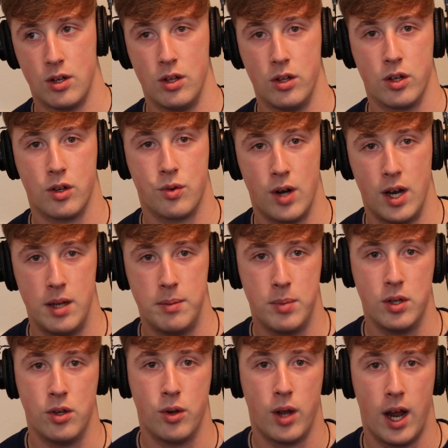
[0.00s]
going to look great,
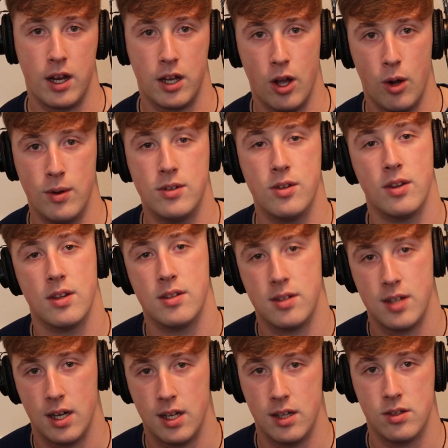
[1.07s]
but you got to go into the
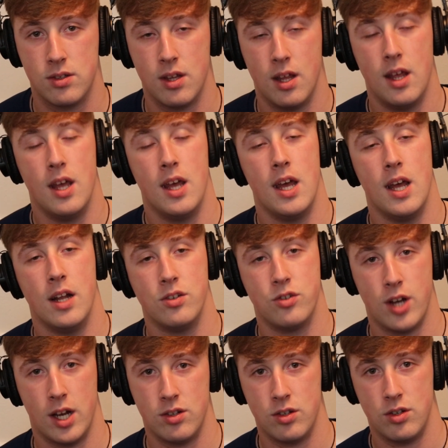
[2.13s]
settings and
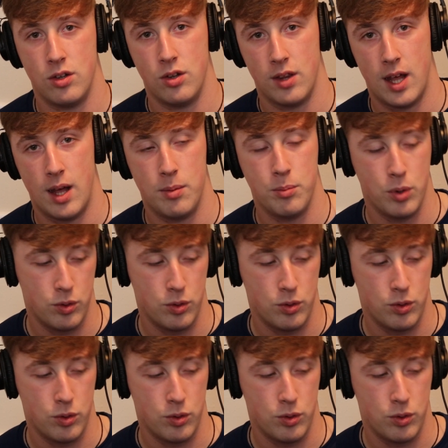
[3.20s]
change it to that.